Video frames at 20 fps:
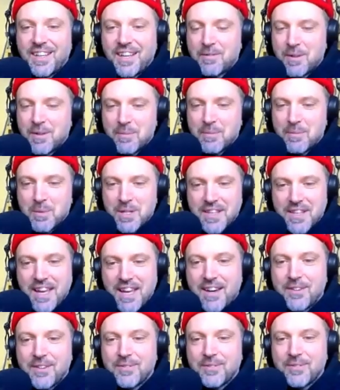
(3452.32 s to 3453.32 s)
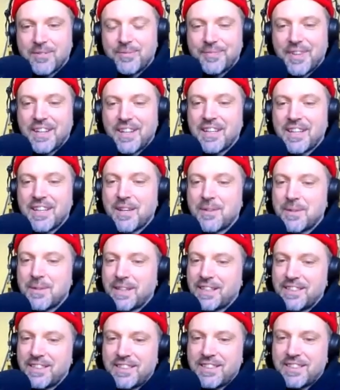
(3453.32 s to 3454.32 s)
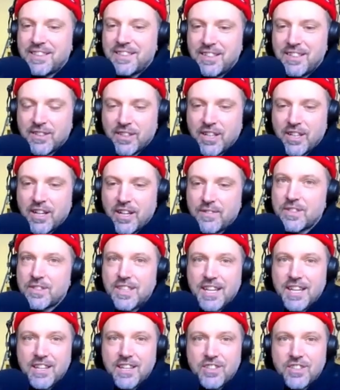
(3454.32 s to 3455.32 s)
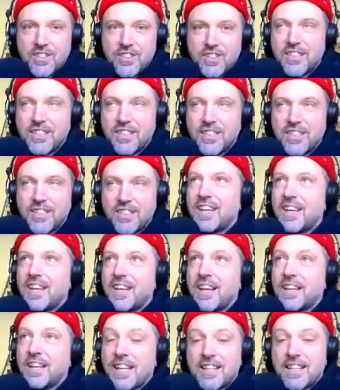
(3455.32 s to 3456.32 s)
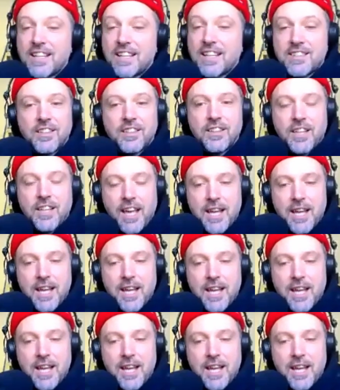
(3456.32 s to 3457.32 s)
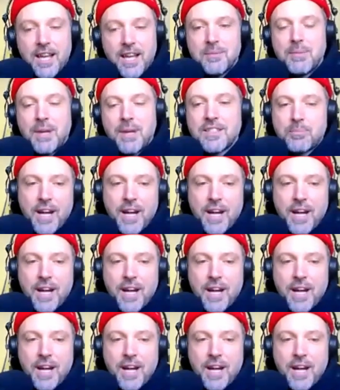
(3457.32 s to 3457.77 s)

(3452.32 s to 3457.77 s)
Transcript: and we breathe out. And then we continue the conversation. And that's an alignment based